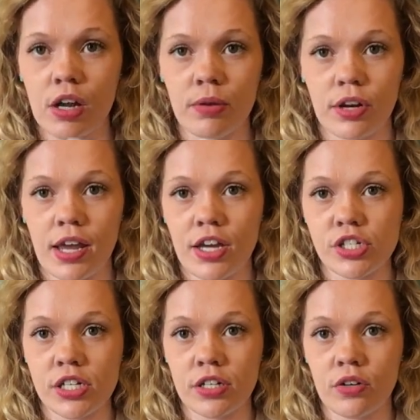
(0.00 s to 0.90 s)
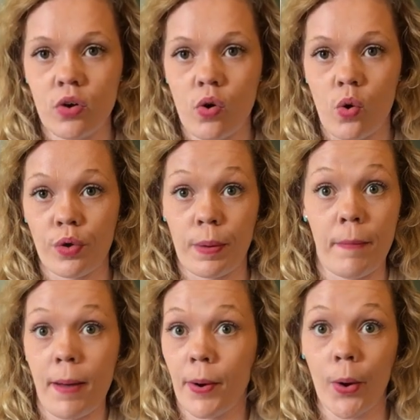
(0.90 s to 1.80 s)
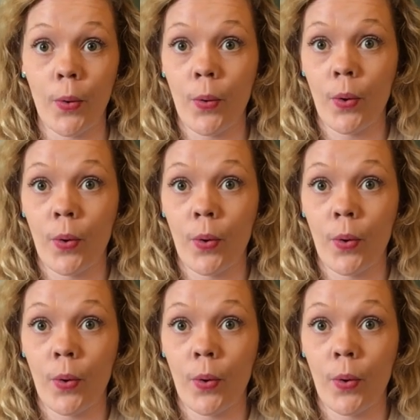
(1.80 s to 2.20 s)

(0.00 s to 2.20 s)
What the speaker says: communication, or the memo,